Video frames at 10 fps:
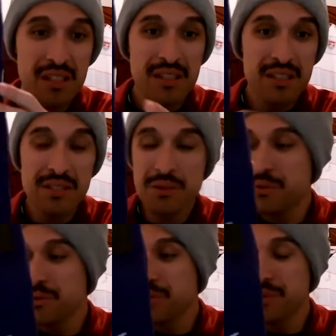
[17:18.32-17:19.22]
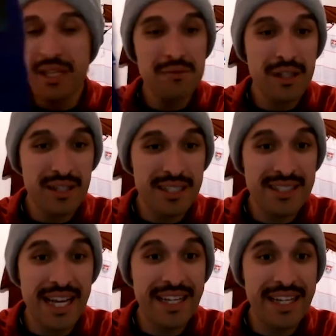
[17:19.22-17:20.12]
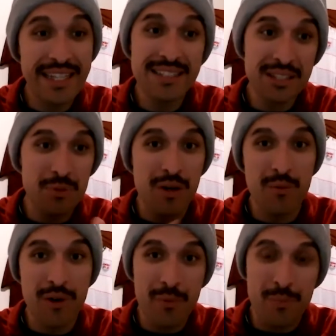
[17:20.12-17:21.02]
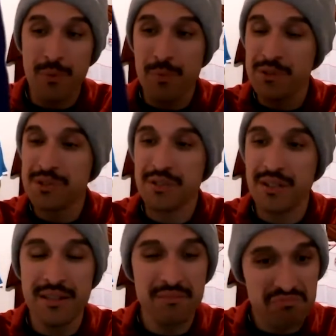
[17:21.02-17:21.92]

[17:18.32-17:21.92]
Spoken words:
It's cool too, eh? We got the Sac Kings as well wearing purple, so eh?